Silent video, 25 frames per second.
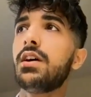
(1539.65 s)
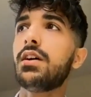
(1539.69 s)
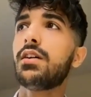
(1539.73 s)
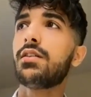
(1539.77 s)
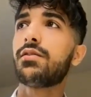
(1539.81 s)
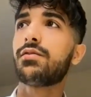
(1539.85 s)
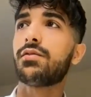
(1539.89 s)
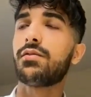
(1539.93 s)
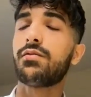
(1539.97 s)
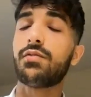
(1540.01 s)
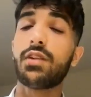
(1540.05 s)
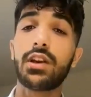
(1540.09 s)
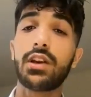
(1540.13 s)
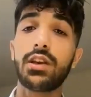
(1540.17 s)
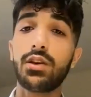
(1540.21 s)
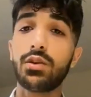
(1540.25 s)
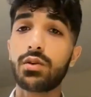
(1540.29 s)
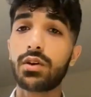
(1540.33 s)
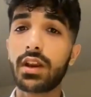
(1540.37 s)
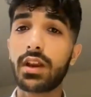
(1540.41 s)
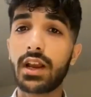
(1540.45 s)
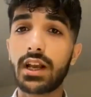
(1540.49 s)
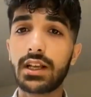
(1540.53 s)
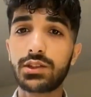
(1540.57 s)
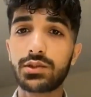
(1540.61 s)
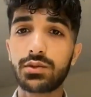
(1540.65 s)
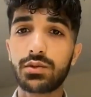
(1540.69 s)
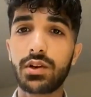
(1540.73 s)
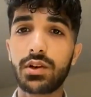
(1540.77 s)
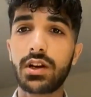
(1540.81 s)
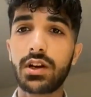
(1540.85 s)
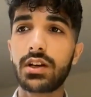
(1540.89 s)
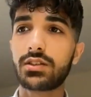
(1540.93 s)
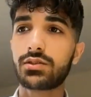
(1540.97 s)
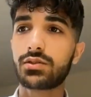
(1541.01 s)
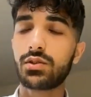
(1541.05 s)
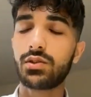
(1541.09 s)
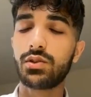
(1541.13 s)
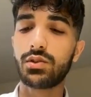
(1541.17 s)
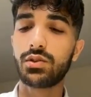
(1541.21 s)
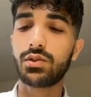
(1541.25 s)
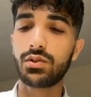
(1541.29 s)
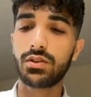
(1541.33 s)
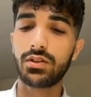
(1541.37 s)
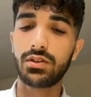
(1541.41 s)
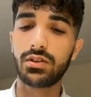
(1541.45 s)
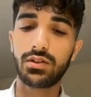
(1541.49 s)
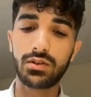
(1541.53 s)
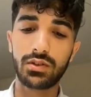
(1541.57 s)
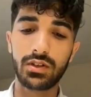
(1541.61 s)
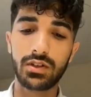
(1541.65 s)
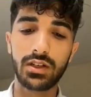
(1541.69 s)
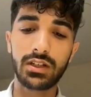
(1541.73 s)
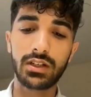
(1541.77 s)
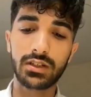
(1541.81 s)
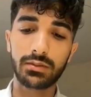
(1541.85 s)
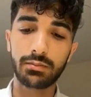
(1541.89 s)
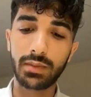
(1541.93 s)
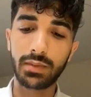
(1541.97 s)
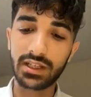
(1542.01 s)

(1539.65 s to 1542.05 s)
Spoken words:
so when you graduate, so you it